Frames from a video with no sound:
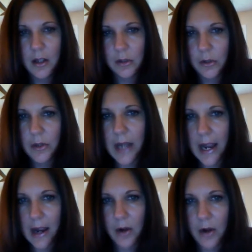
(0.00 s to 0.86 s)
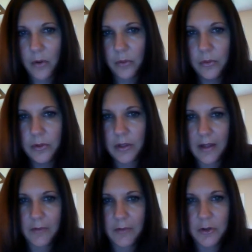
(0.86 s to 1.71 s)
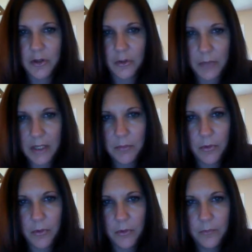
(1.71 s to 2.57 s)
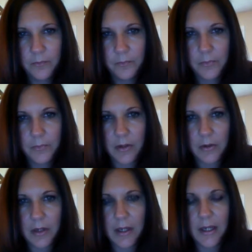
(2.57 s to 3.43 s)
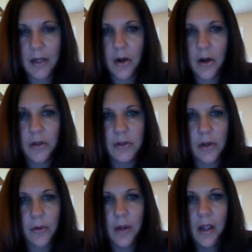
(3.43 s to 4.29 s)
Learn how to leverage other people, okay? And also